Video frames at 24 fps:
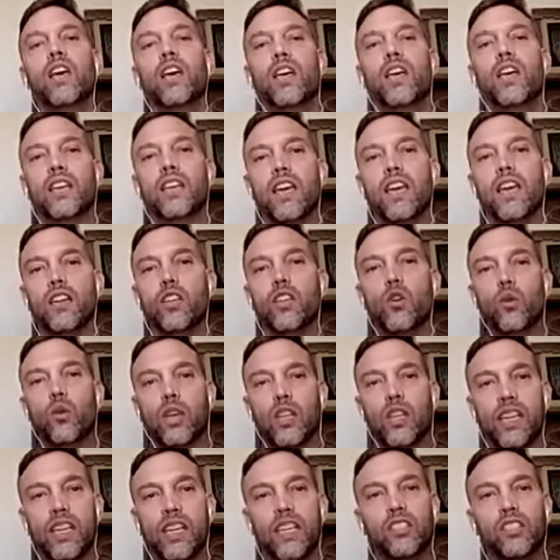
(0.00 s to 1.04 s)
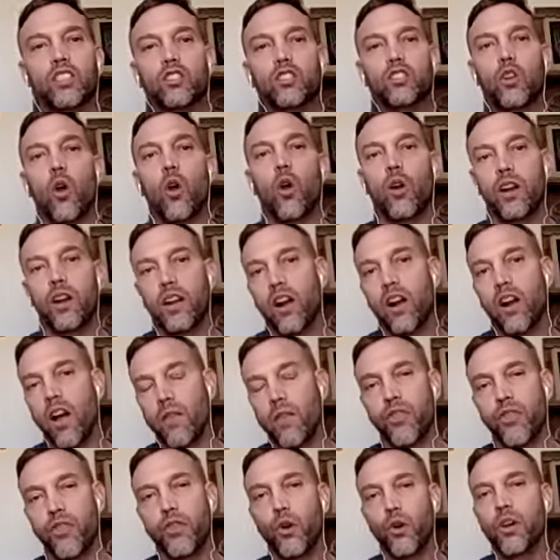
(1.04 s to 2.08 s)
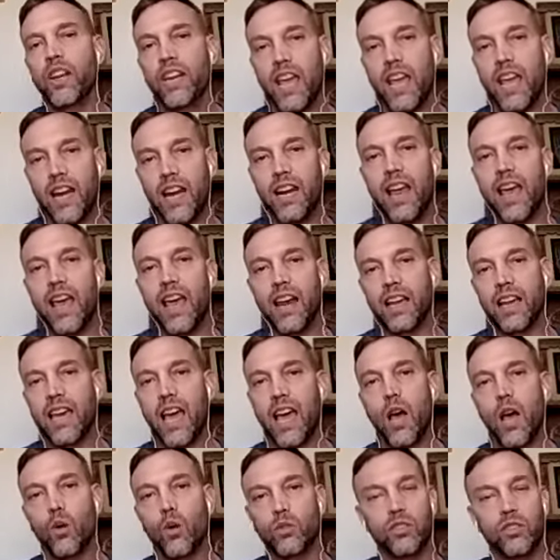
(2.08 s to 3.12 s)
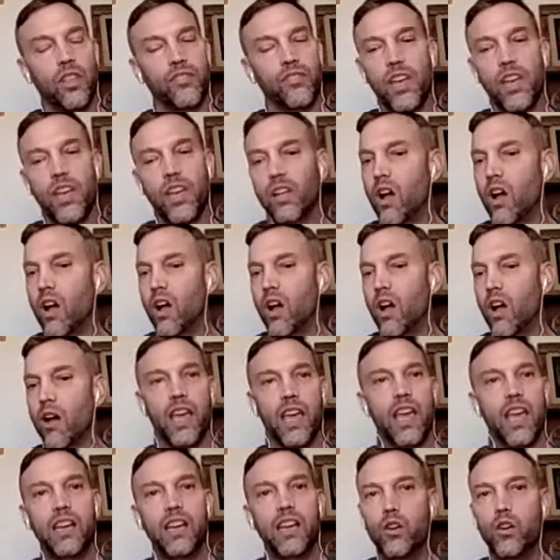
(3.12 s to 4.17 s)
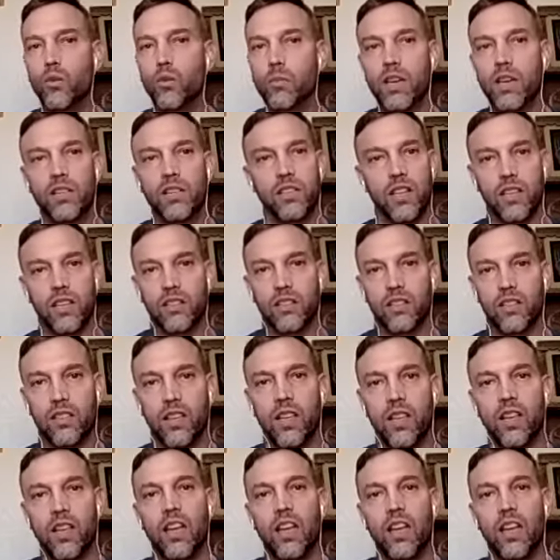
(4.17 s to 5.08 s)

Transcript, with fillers: that you can get started on 30-day net accounts that they'll offer to any new business.